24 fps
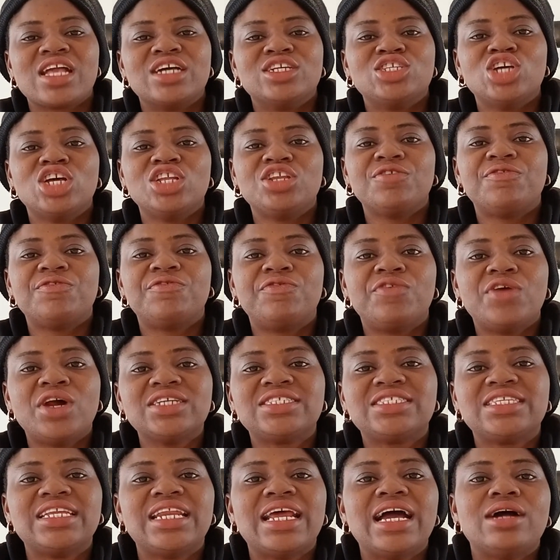So the
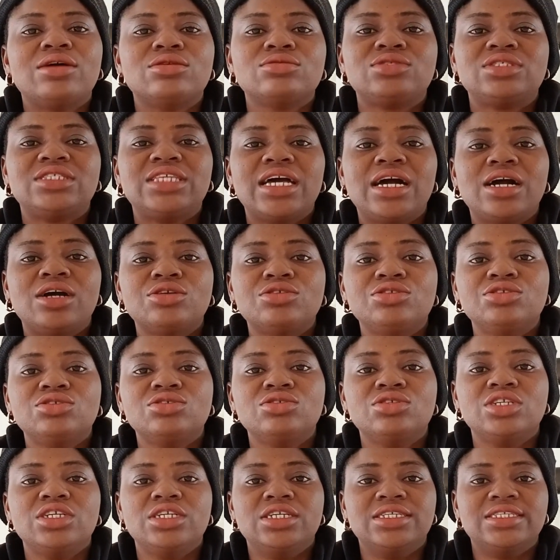first thing I'll tell
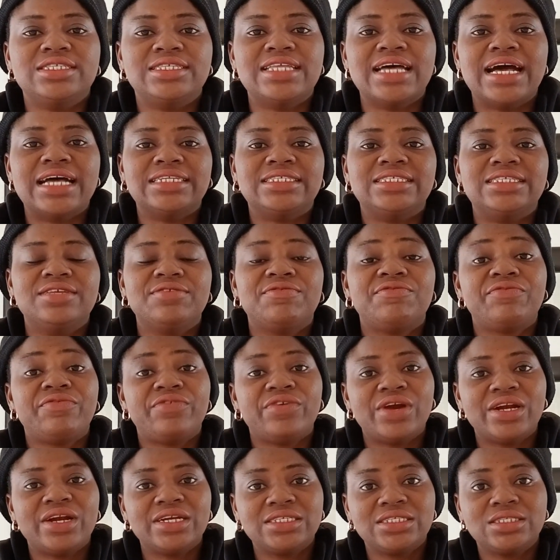you is that the
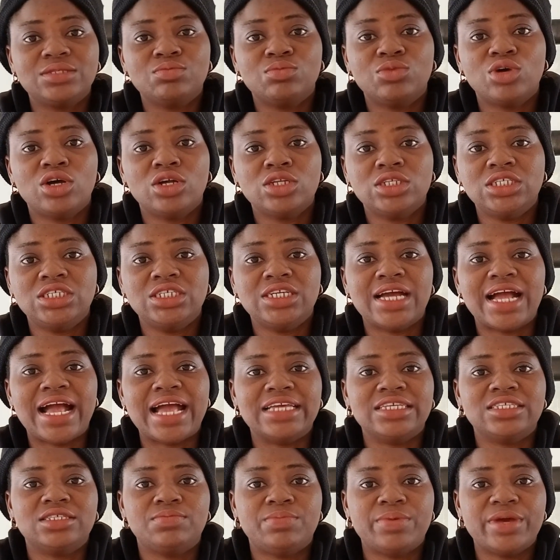first money
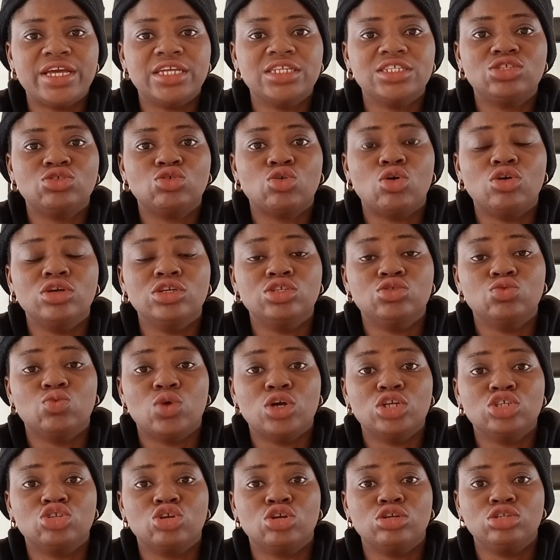I spent
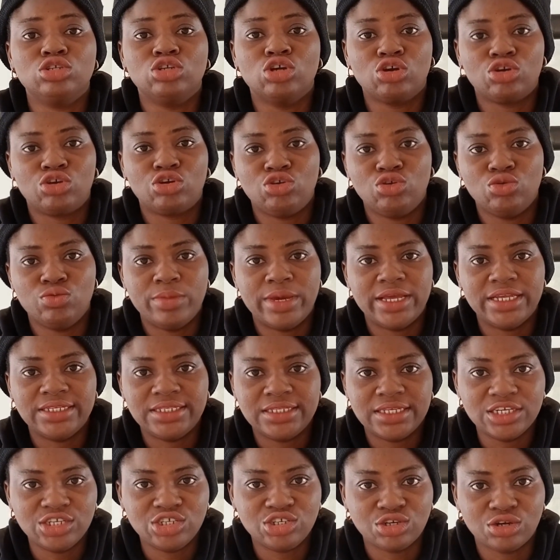was on
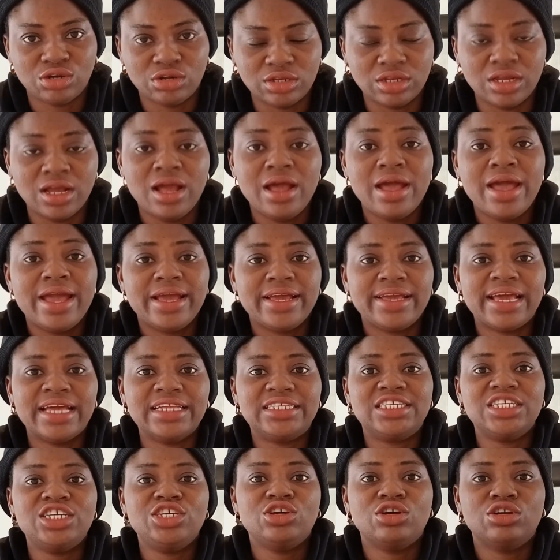documentation,
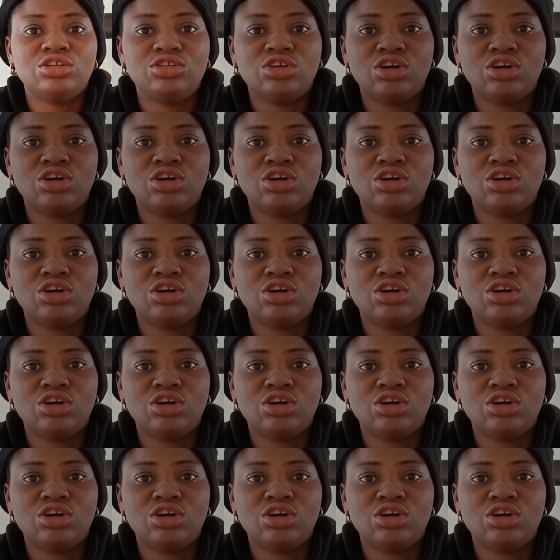getting your